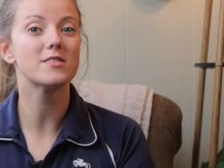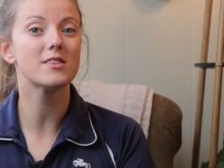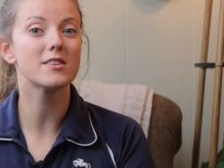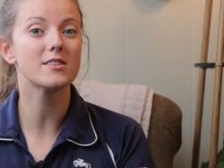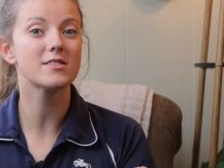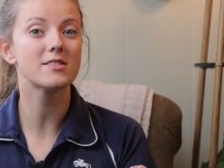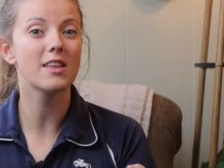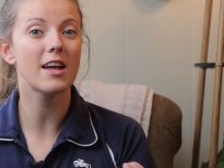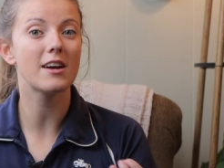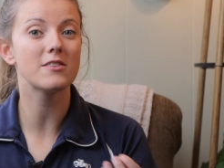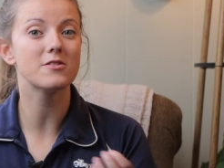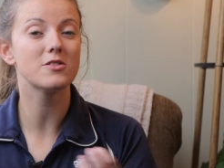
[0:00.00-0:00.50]

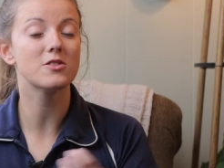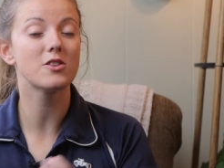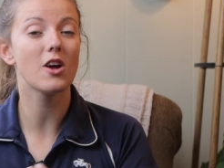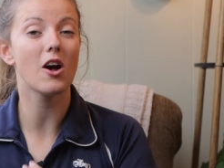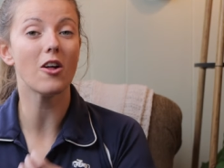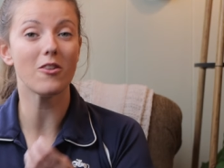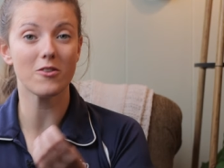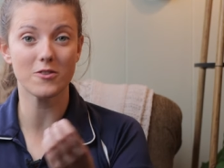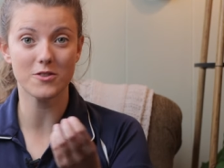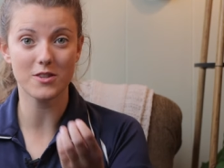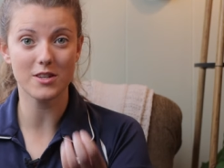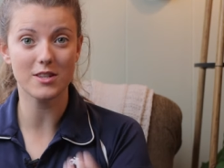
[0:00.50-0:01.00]

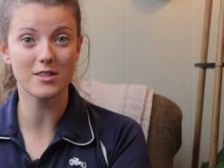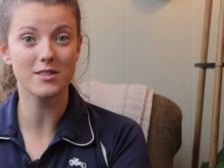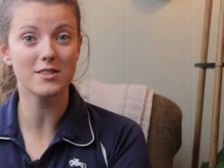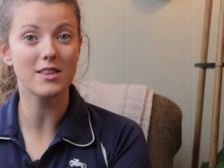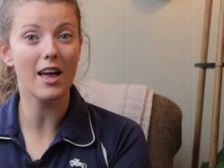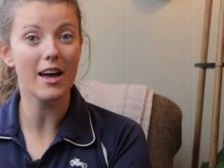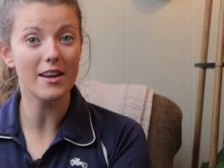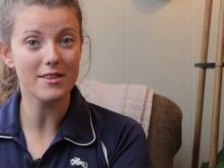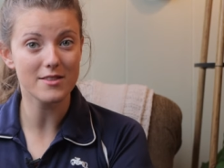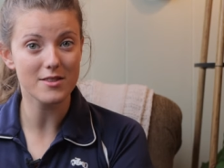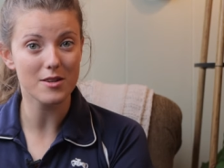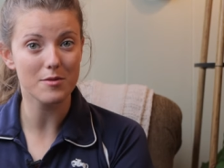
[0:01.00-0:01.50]
$6,000. Is
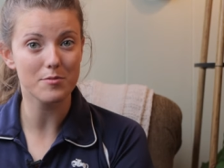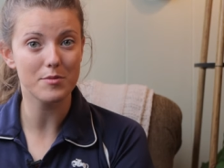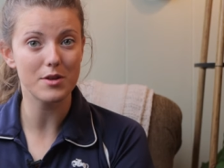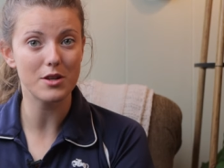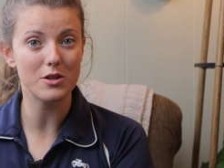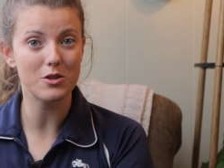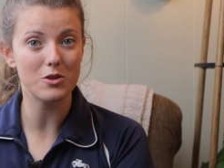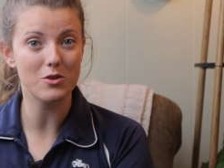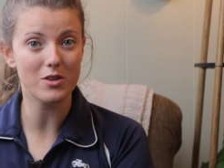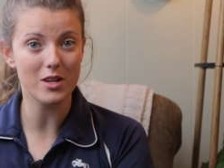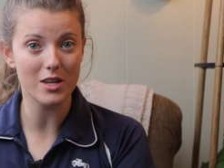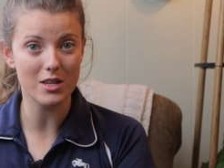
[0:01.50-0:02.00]
that
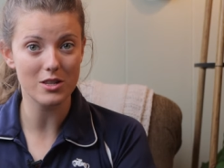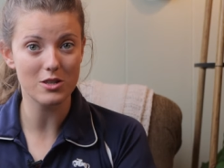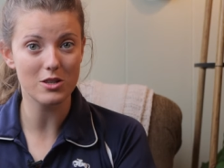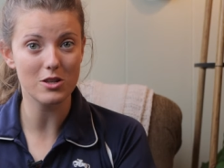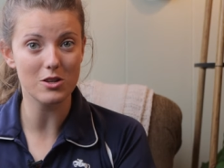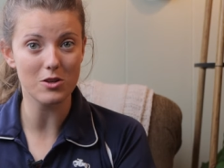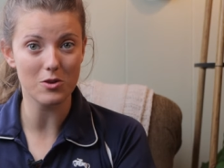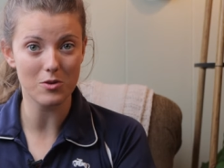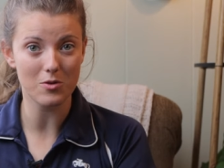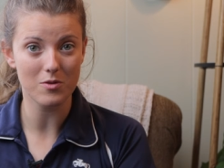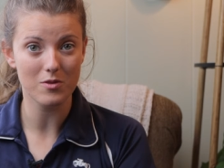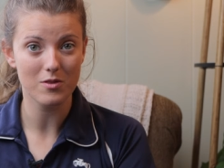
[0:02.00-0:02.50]
something you can
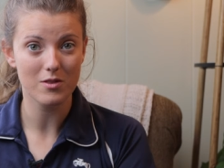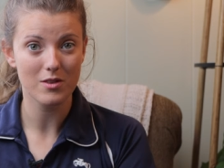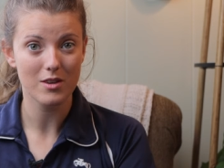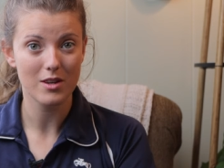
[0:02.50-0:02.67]
do?